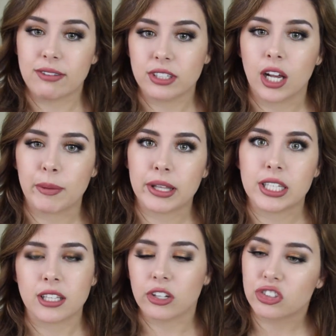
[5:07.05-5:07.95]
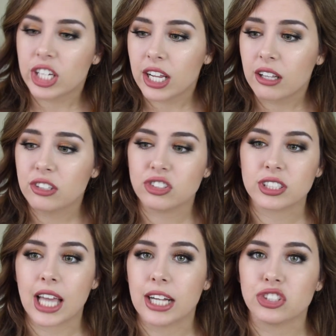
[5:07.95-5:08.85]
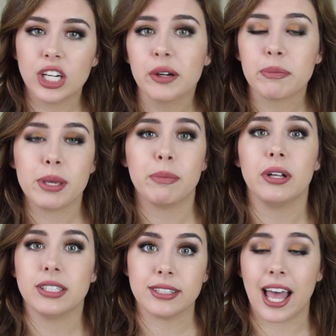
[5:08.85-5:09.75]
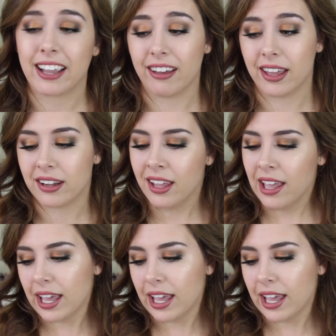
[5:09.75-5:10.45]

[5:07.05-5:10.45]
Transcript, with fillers: you have to talk about this on your channel, you just gotta share with people, it's that good.